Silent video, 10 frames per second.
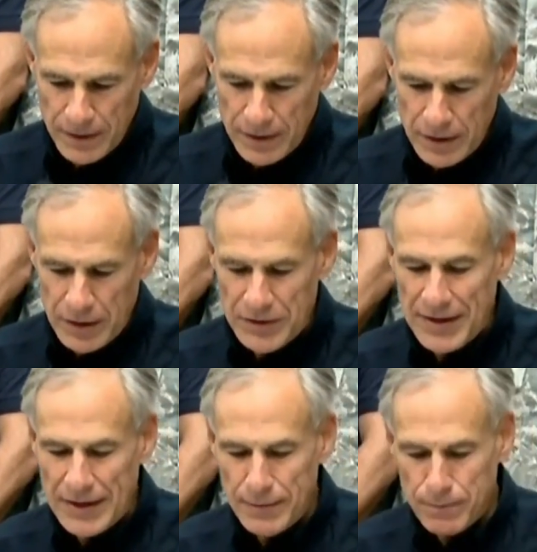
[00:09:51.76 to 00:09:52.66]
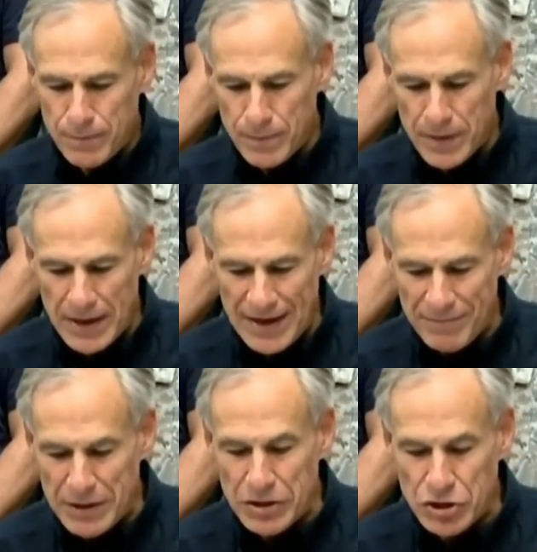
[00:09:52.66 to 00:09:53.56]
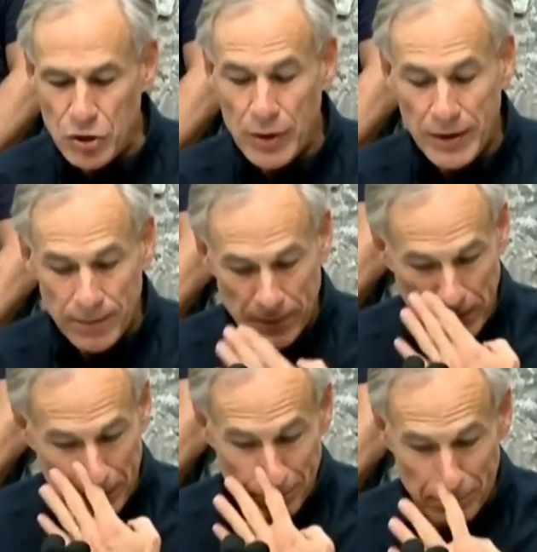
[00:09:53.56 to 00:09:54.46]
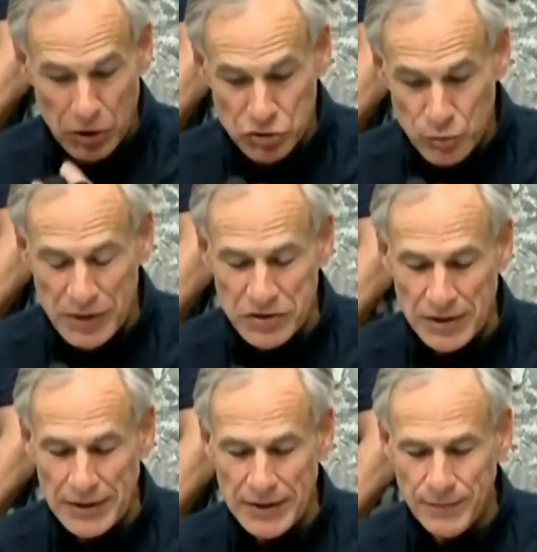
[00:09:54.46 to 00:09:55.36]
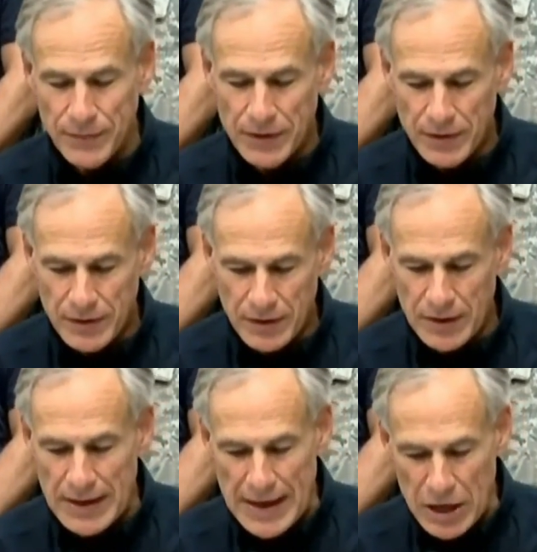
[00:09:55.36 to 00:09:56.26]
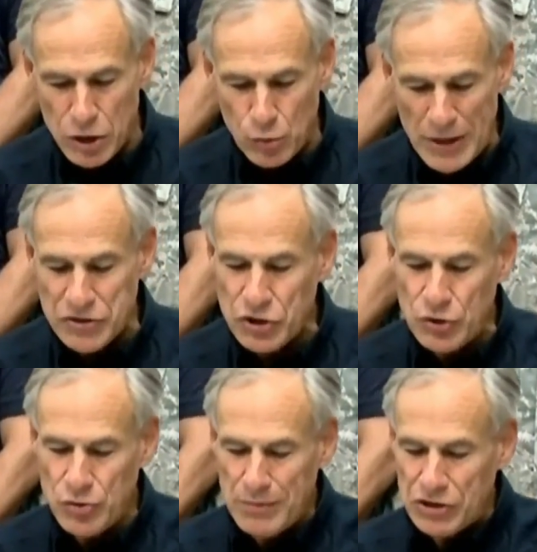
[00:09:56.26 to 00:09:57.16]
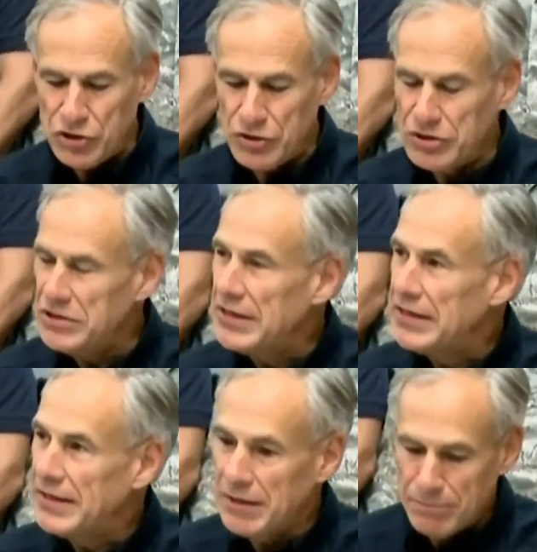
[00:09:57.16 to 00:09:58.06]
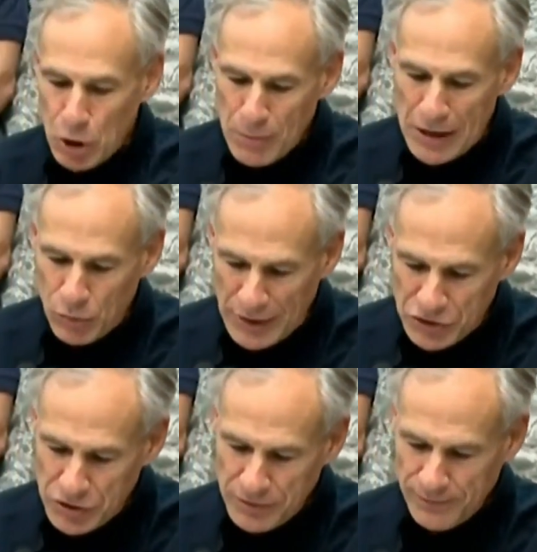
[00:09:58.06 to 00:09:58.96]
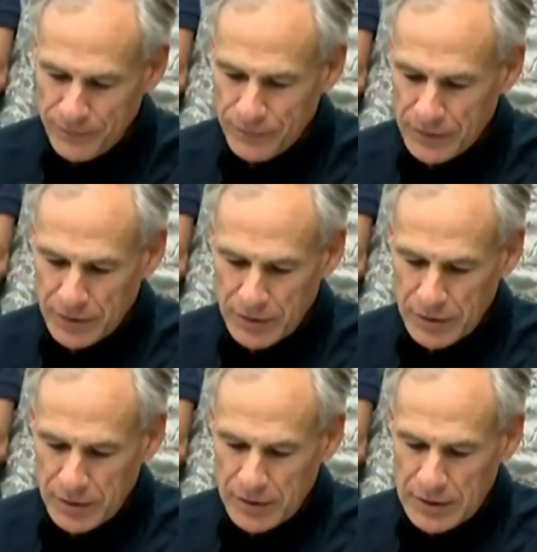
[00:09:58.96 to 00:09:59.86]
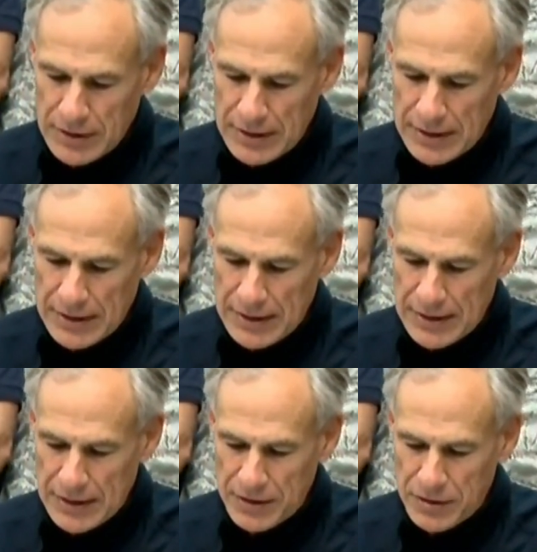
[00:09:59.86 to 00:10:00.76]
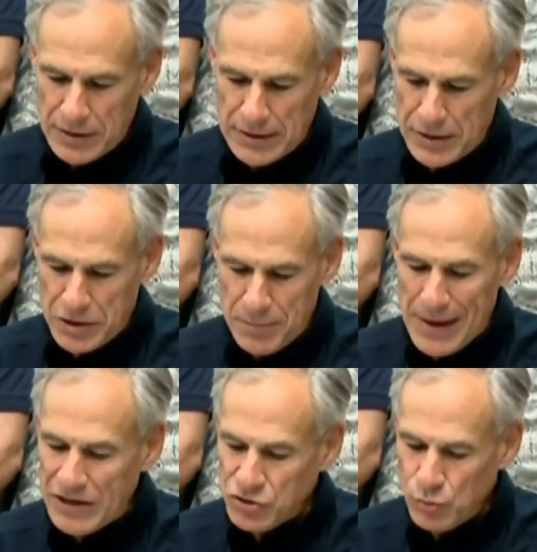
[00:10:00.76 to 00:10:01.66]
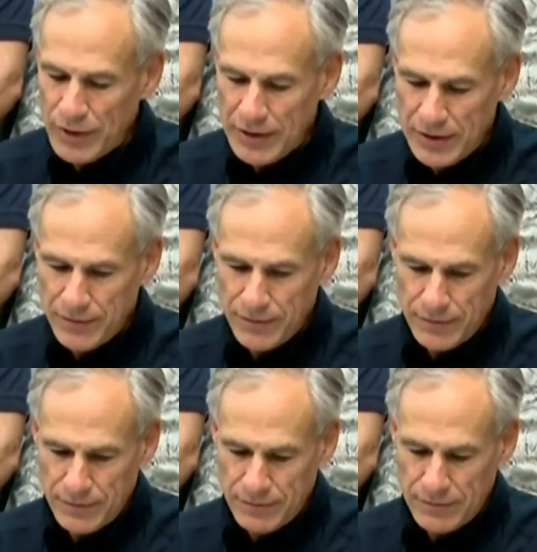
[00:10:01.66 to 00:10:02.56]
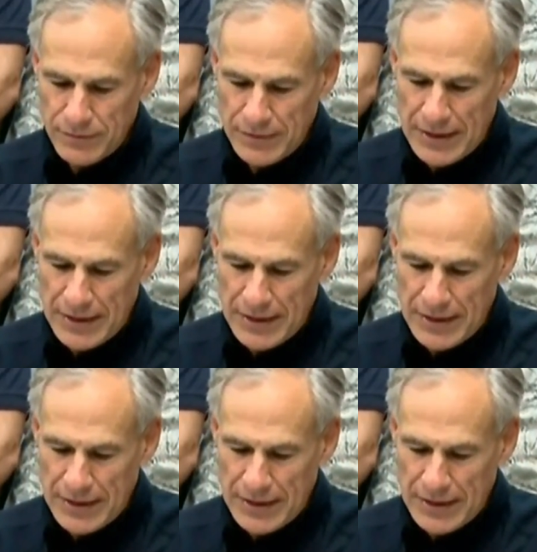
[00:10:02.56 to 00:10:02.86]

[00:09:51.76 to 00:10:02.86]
Uh, they have been doing most recently uh, air rescue missions in the Beaumont region. And in the past week, they